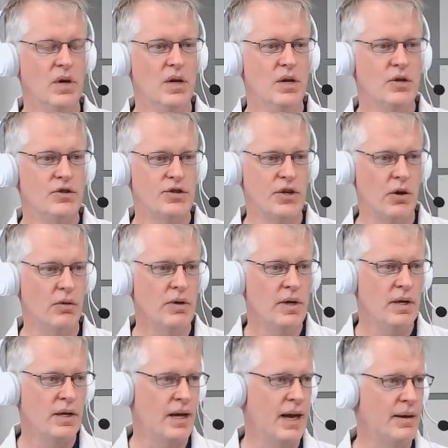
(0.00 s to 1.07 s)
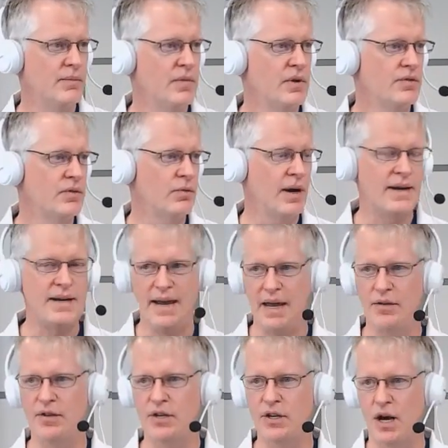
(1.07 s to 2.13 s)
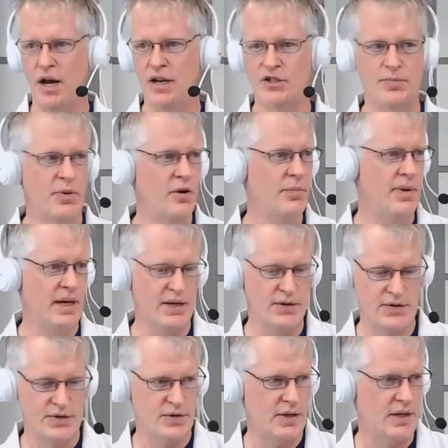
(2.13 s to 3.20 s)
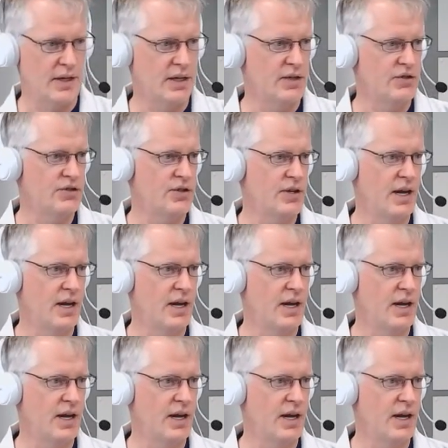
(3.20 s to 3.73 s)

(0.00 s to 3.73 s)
So right now, the cost per bits is,